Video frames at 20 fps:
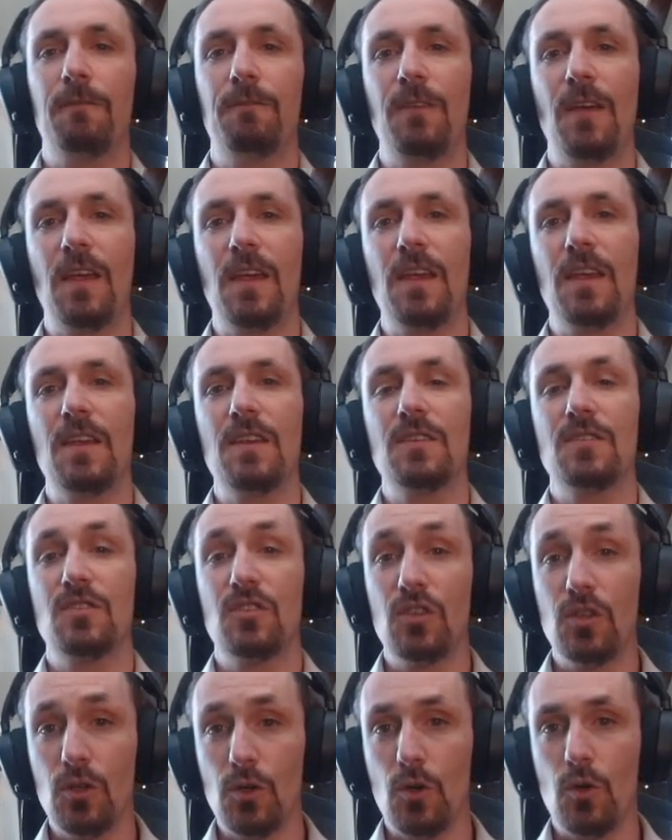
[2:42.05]
Phase
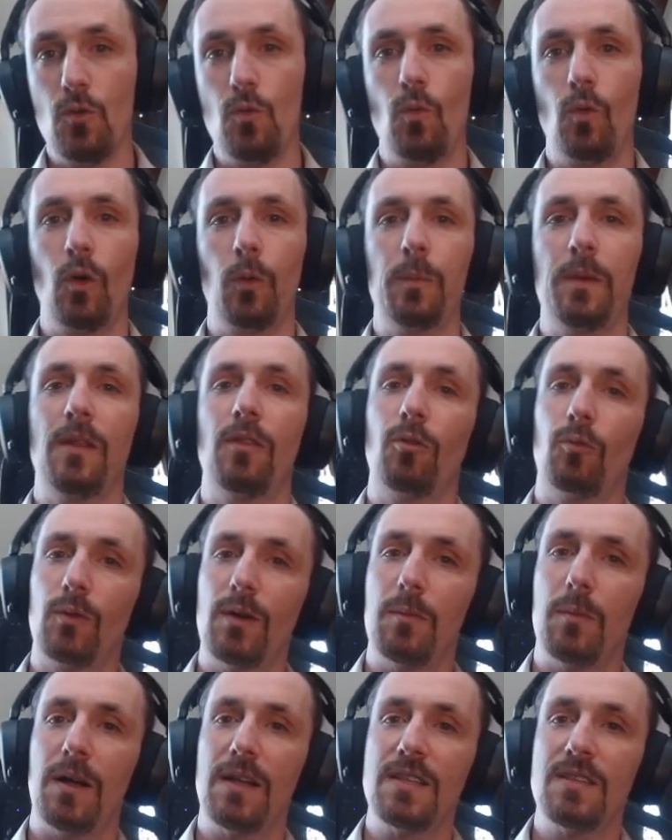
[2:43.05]
2 will be
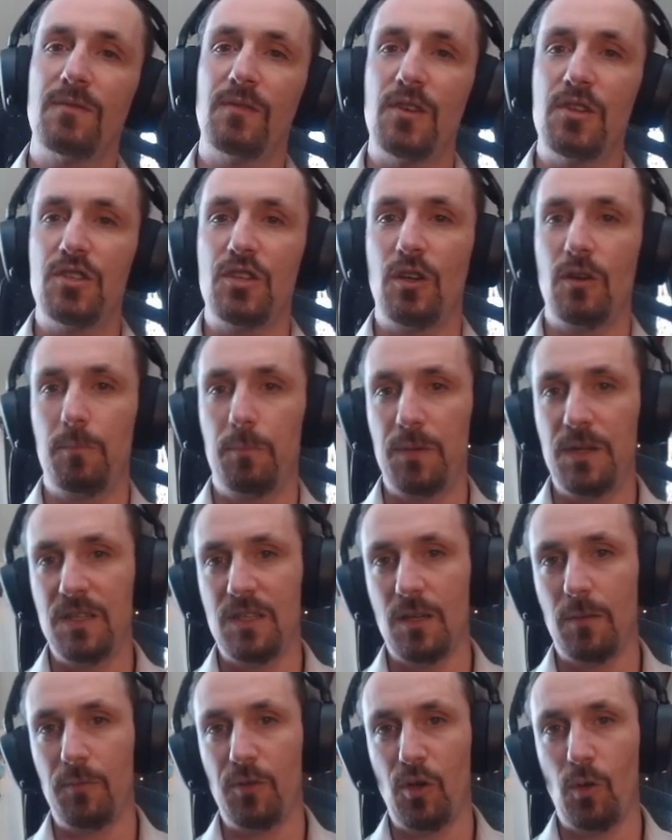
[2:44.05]
3 months featuring
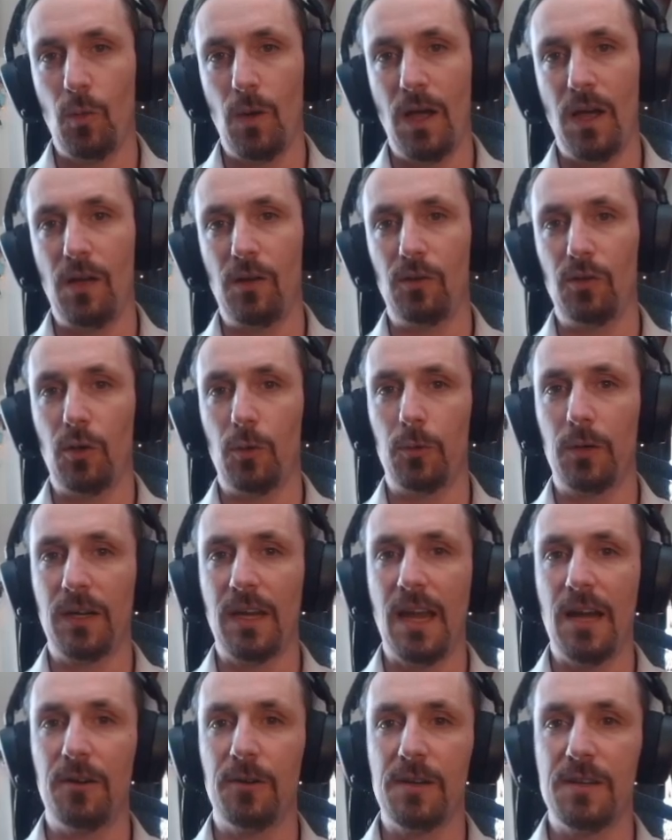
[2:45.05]
BWL, Lower
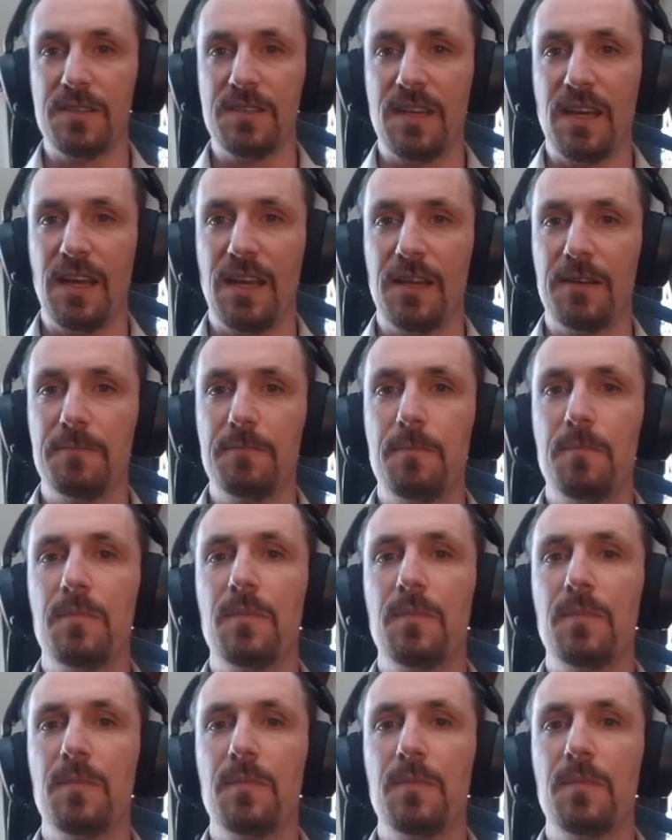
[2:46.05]
Karazhan.